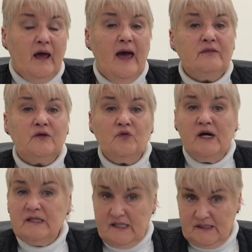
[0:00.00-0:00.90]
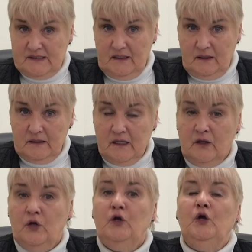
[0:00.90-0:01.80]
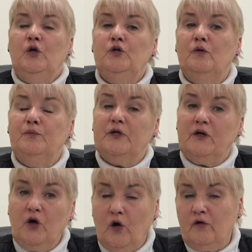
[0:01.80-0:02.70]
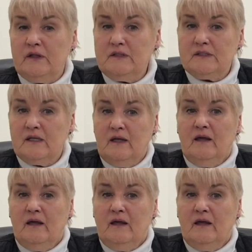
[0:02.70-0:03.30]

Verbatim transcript: At the right-hand side, you put a current